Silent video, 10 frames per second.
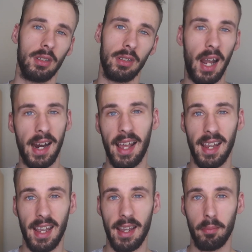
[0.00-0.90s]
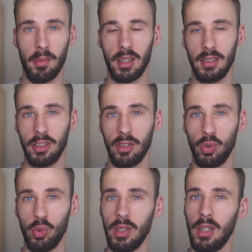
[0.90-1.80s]
9 AM
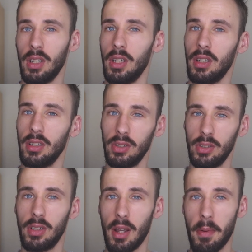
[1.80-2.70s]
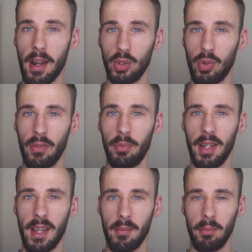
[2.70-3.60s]
until about 12
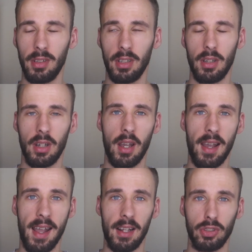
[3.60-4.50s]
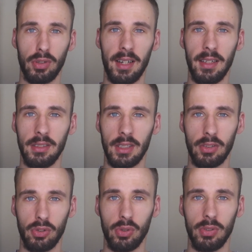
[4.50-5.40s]
PM Australian
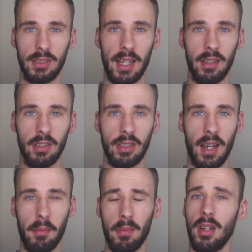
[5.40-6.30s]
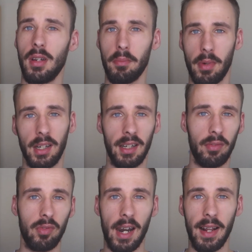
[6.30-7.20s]
Central Standard Time, Monday to
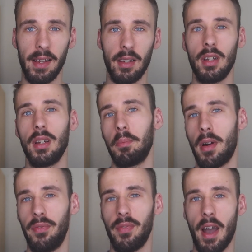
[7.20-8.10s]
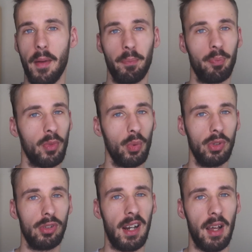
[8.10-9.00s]
Friday. But other than that, we
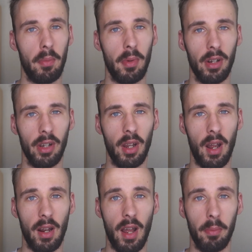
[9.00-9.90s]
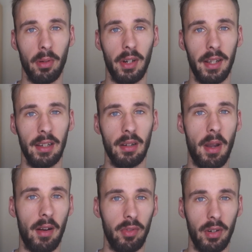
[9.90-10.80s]
try to upload here
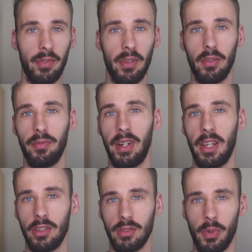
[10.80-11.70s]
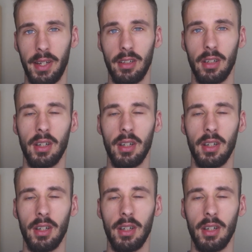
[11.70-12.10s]
about 3 videos a week,